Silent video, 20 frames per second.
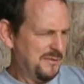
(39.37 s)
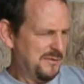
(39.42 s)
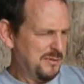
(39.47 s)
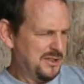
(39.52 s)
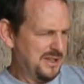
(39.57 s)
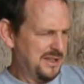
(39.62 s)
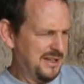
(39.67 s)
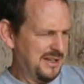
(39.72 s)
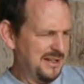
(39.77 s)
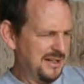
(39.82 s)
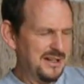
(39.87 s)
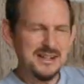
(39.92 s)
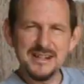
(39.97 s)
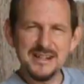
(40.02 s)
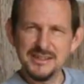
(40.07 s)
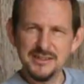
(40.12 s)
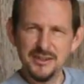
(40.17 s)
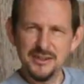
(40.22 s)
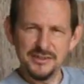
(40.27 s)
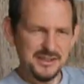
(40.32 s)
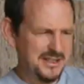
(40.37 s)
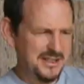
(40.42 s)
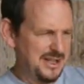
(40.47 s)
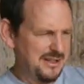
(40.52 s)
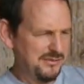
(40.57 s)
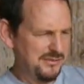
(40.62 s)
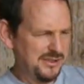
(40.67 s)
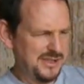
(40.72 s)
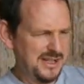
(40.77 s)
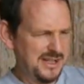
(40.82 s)
This particular is not a
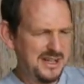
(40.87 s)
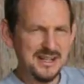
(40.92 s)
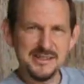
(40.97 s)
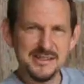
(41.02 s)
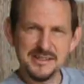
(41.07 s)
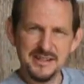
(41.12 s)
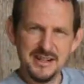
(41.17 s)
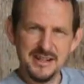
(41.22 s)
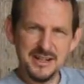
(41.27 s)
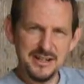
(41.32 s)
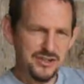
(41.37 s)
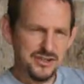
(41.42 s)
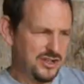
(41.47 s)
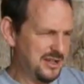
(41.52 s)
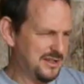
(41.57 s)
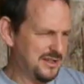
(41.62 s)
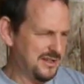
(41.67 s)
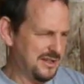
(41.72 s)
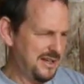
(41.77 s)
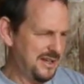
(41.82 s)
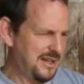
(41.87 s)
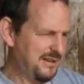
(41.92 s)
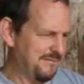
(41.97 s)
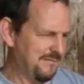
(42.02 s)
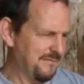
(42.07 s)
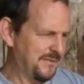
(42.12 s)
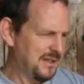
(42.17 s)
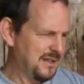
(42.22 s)
DOC, it's an IGT,